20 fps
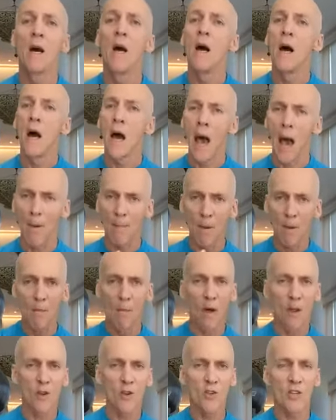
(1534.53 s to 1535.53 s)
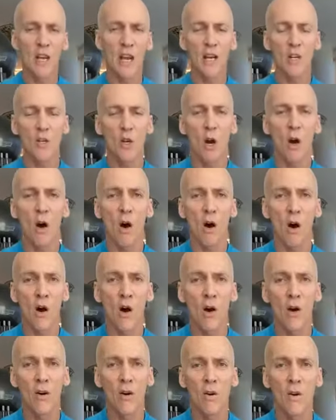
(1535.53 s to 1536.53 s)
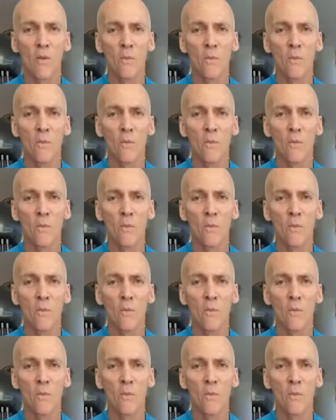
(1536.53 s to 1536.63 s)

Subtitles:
Happy Mother's Day to all,